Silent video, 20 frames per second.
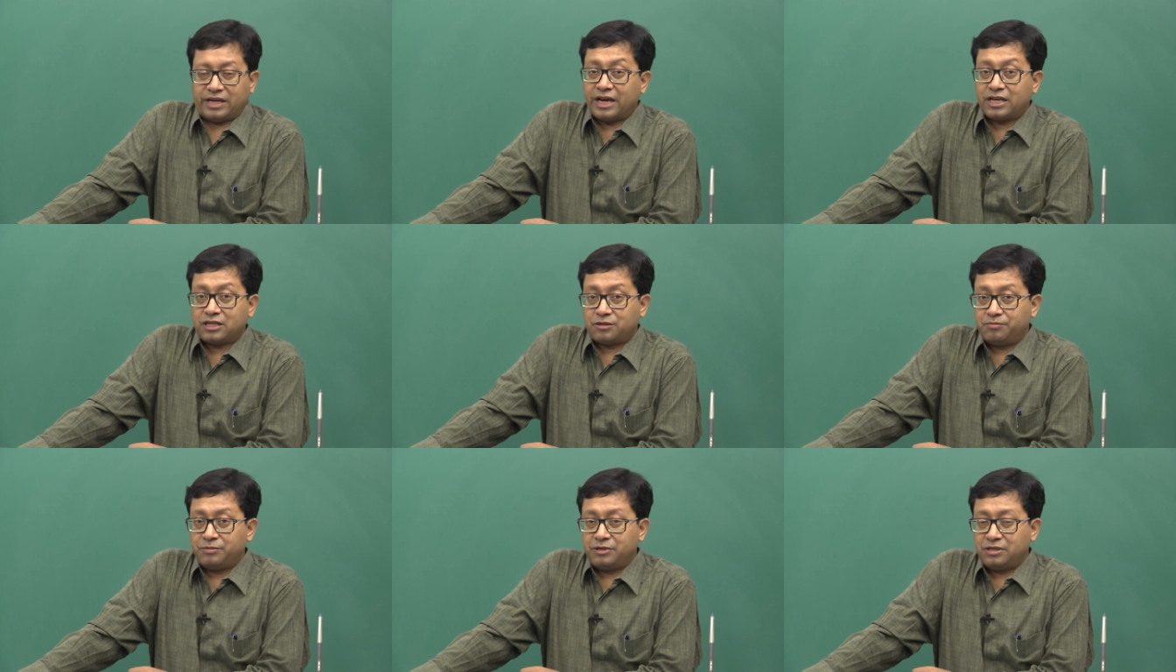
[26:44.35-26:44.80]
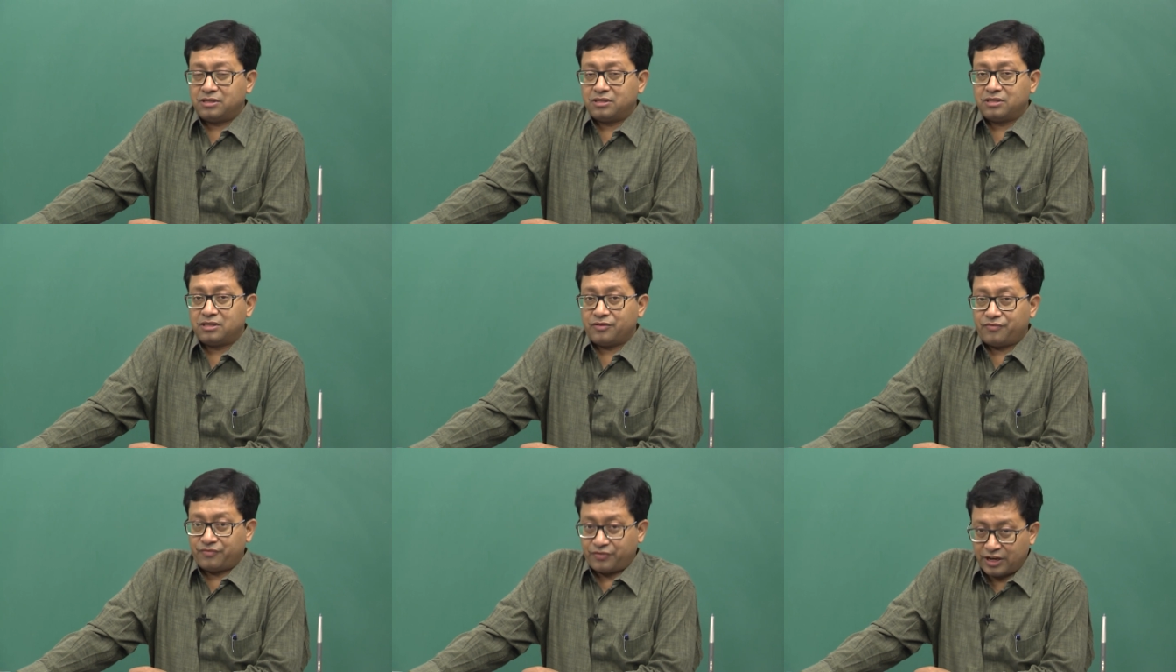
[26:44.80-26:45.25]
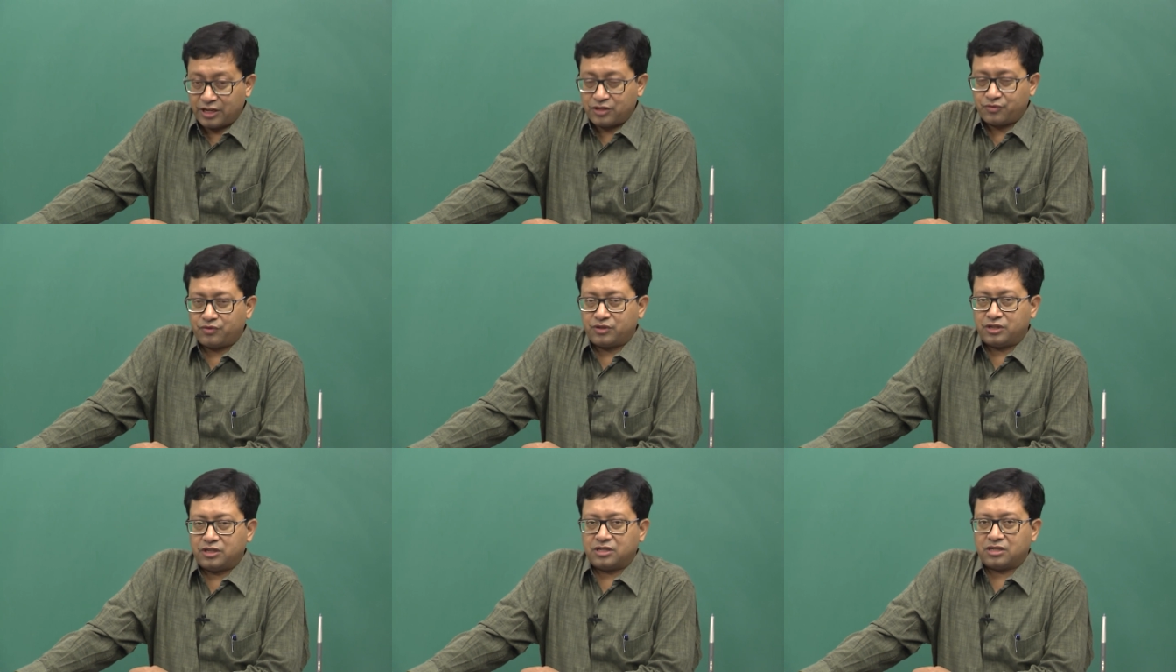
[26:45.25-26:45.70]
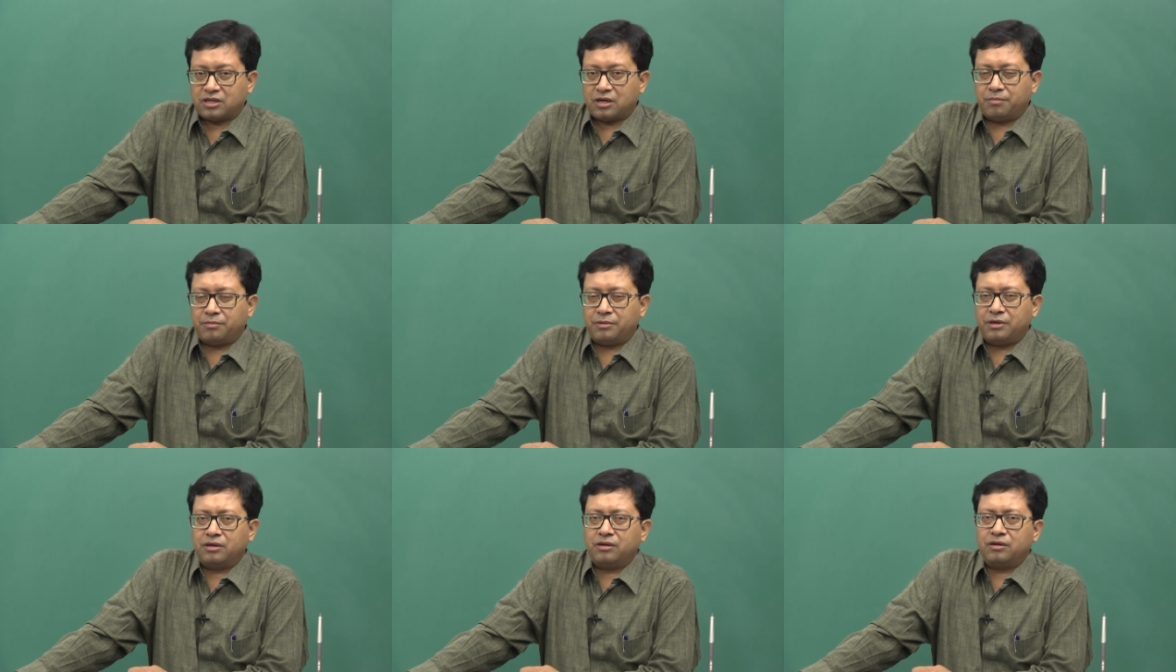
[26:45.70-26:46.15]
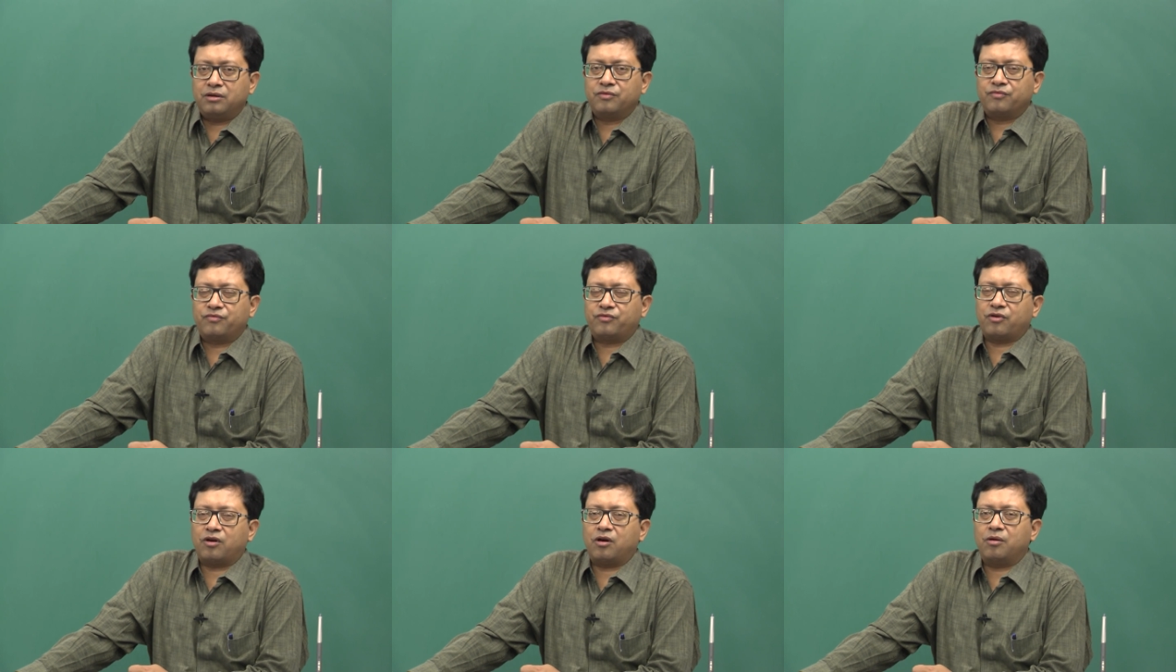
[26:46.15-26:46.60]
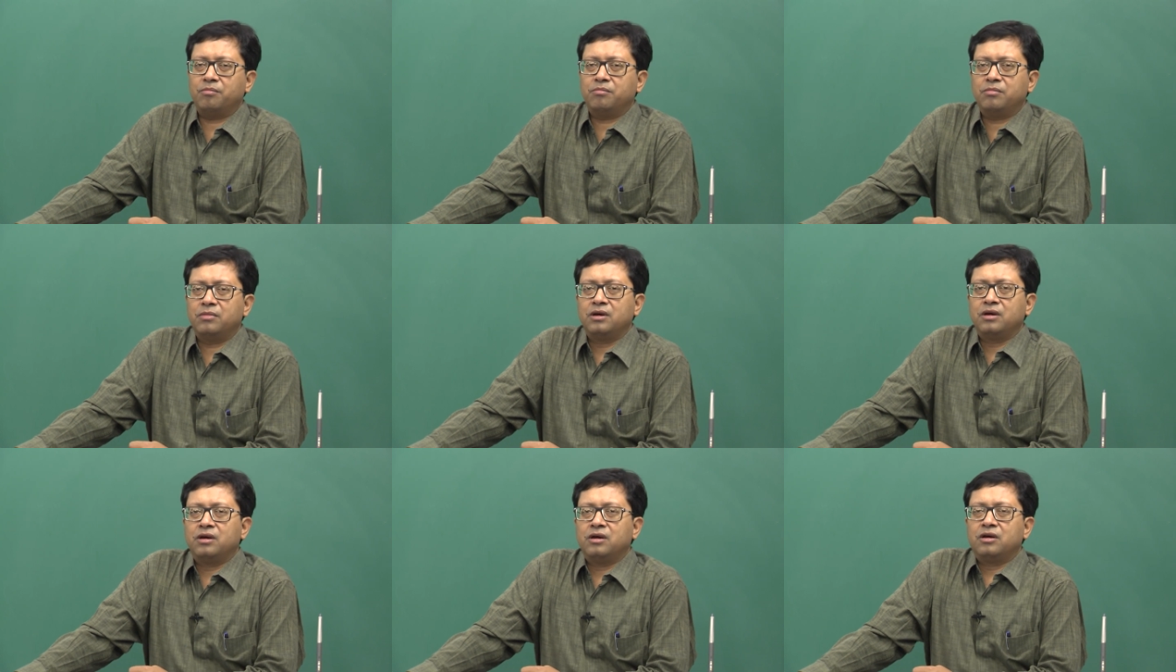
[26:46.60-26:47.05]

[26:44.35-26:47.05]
X means the phase which is coming from